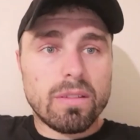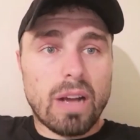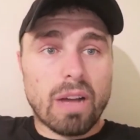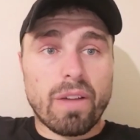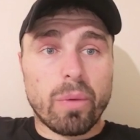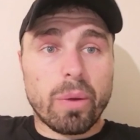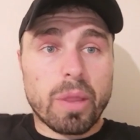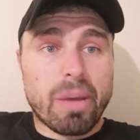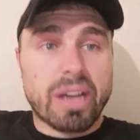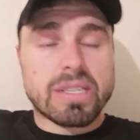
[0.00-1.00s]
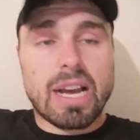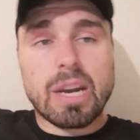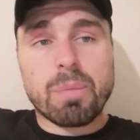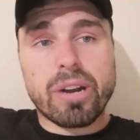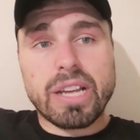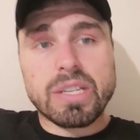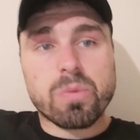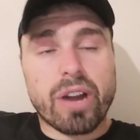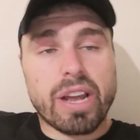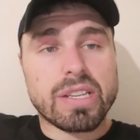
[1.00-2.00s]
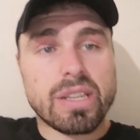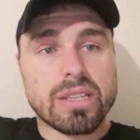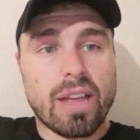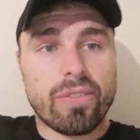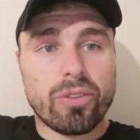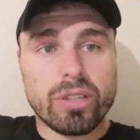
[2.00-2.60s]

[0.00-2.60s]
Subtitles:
I felt we were the better side, but it is what it is at this level.